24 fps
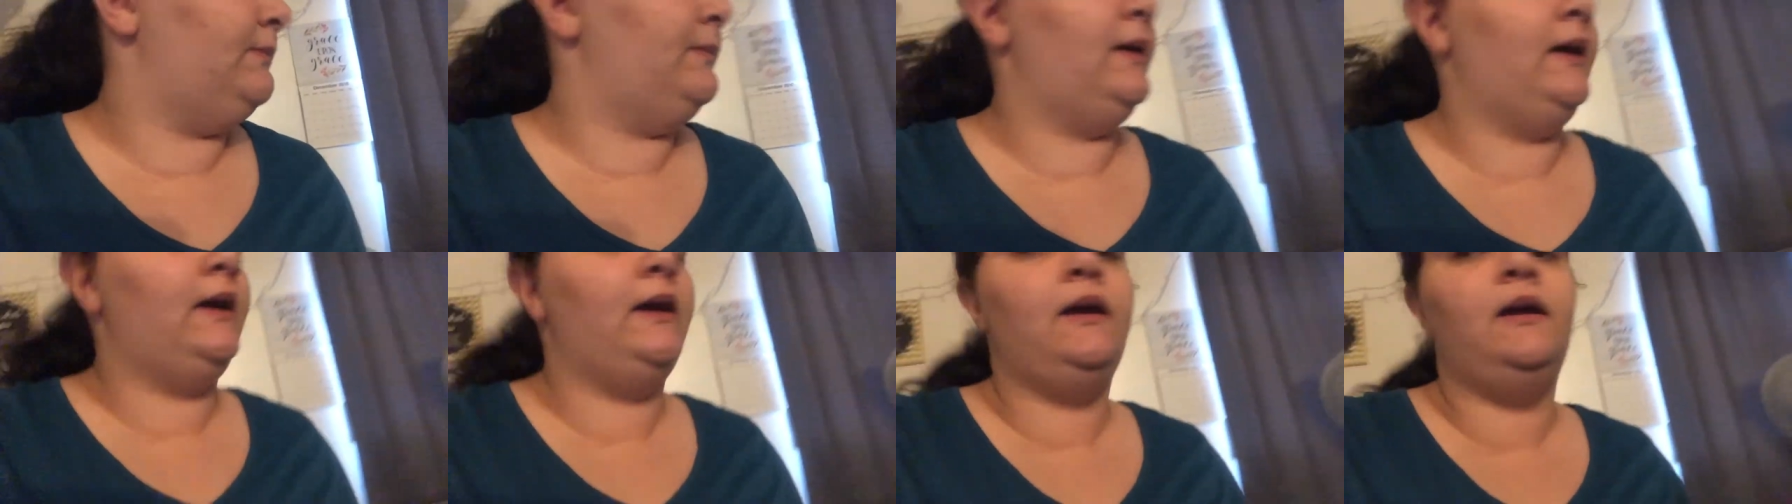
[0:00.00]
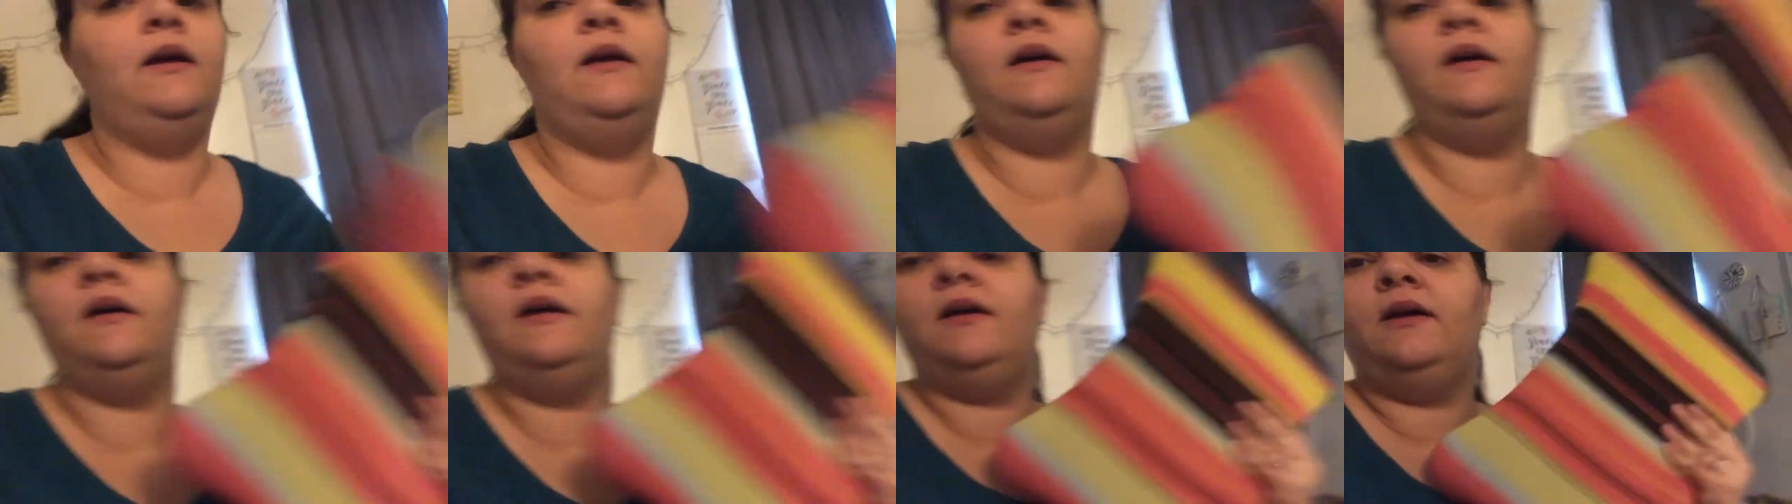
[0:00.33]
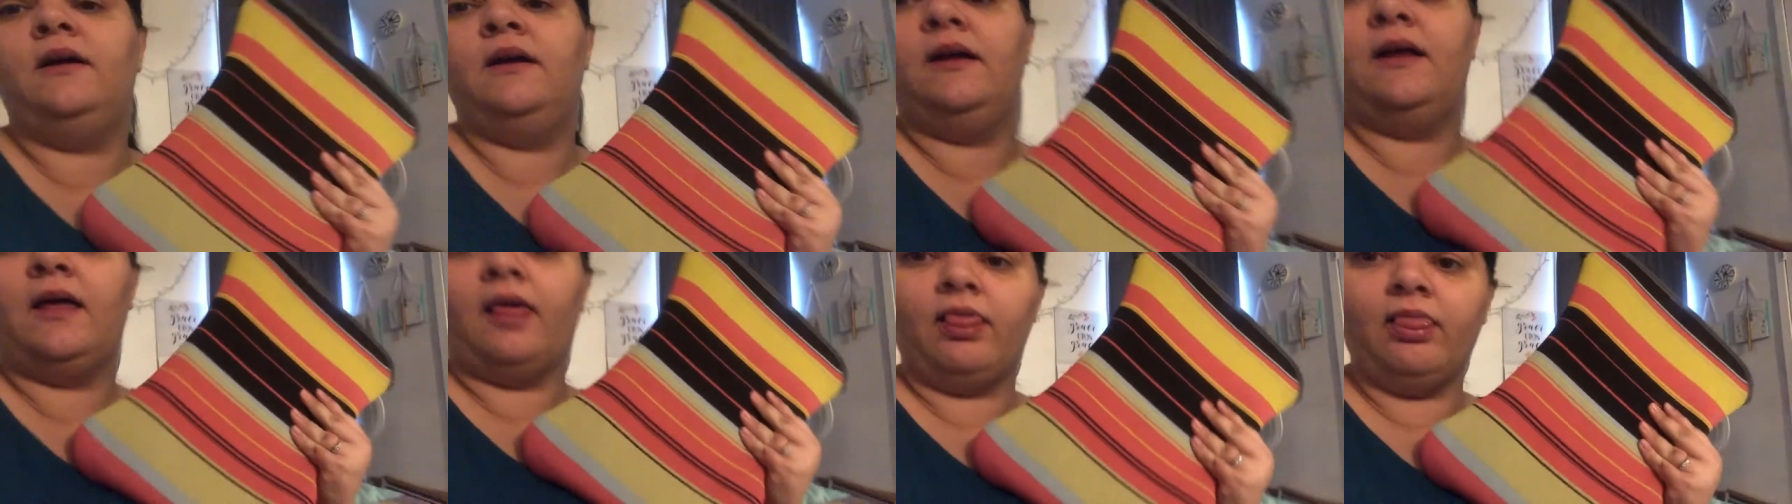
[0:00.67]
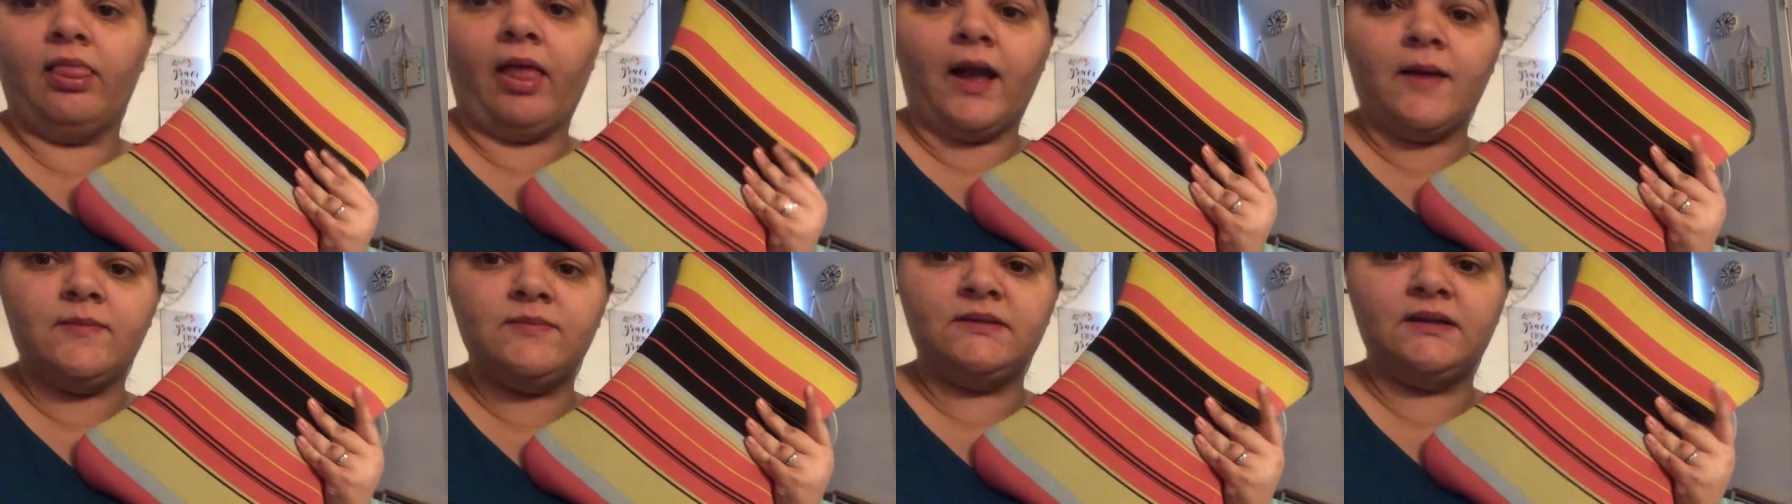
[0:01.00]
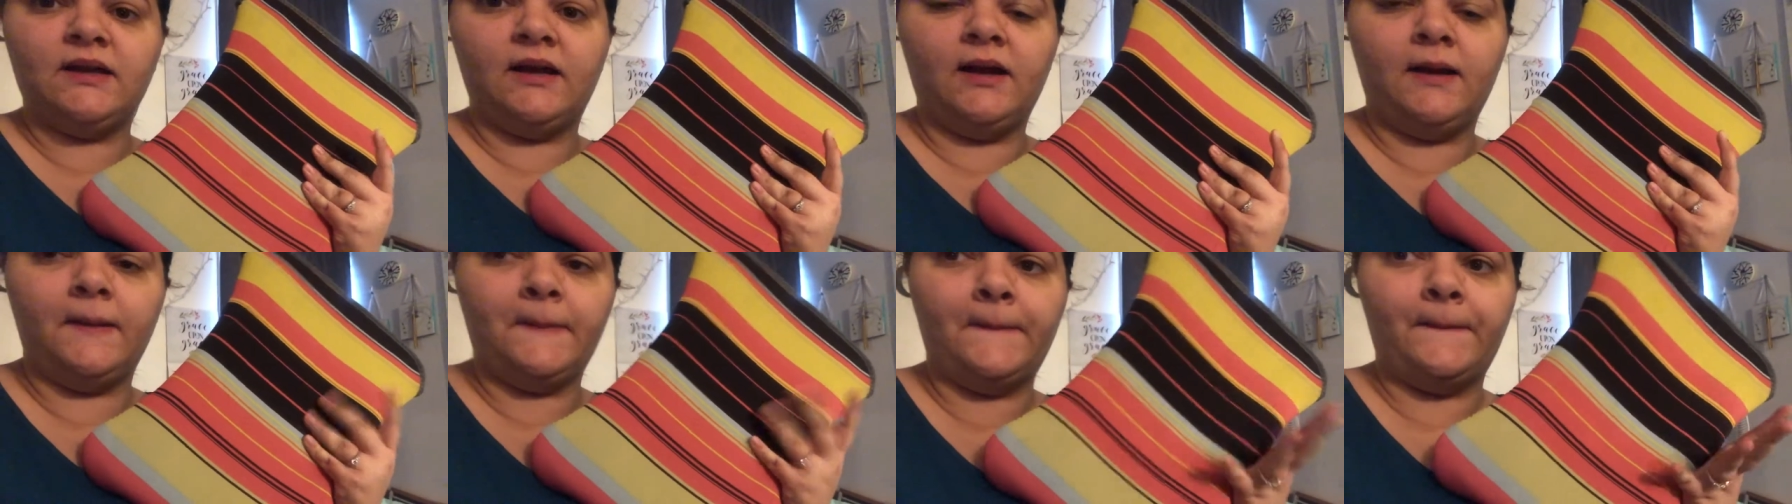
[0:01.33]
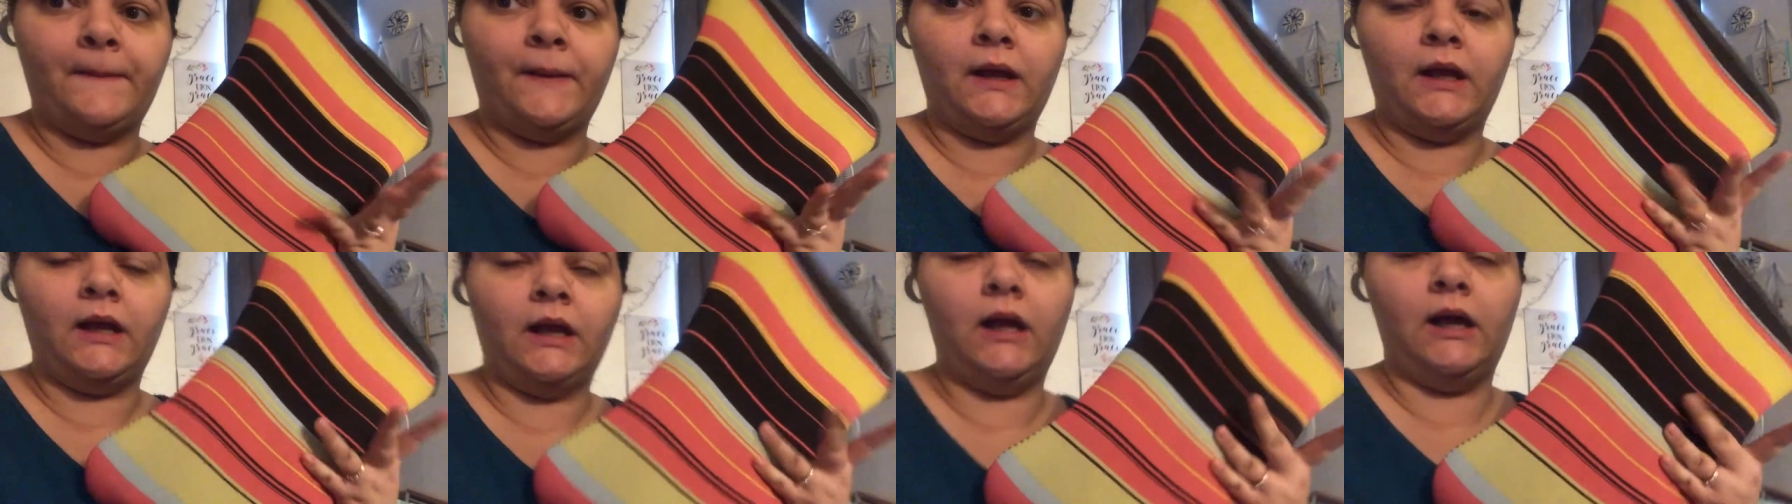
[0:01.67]
my laptop,
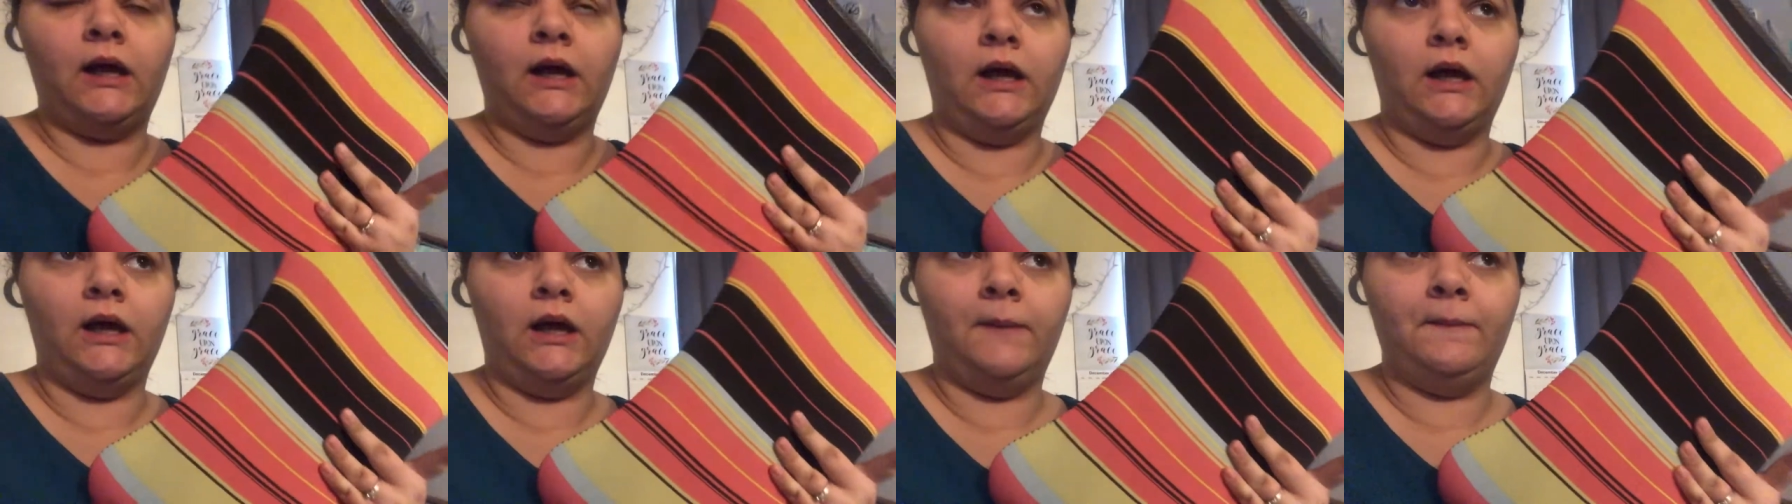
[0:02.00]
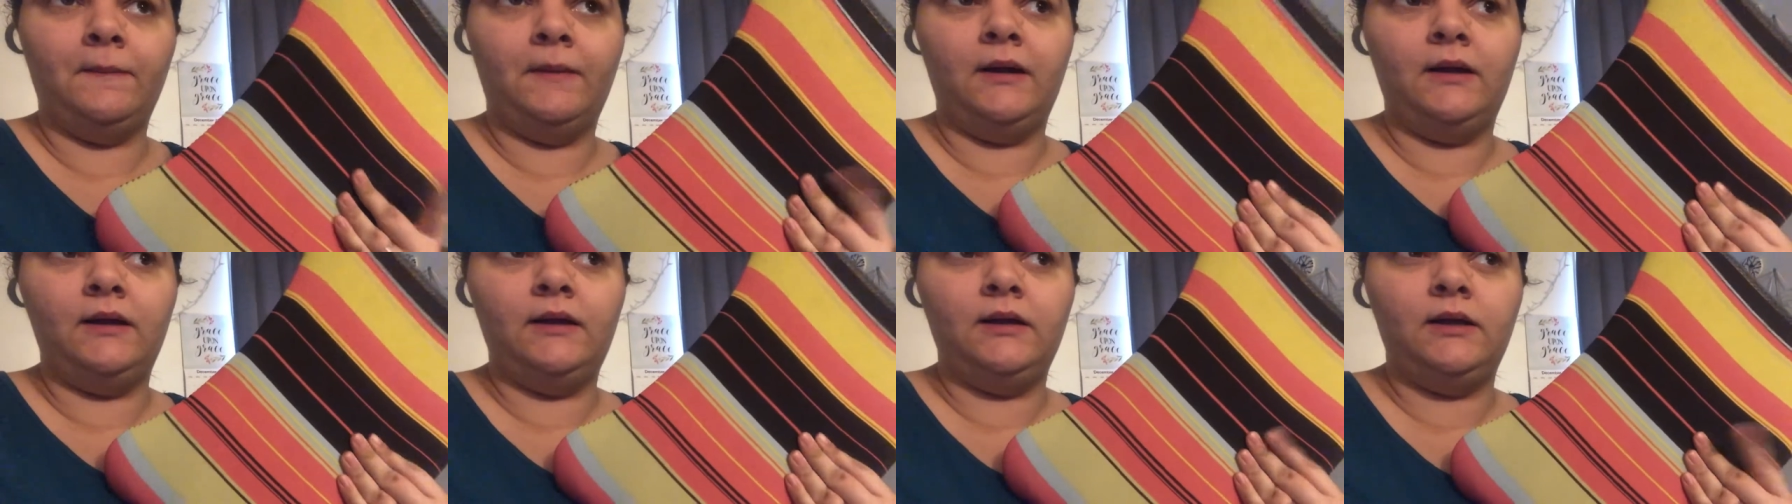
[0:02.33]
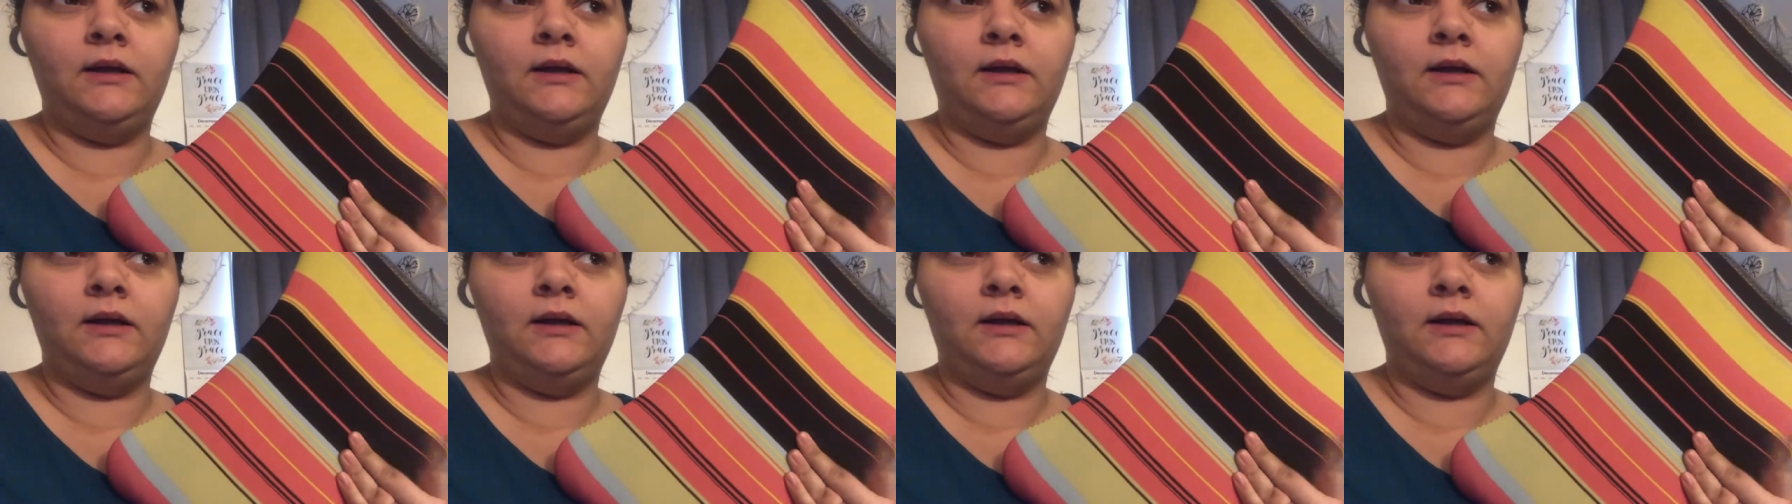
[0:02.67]
um,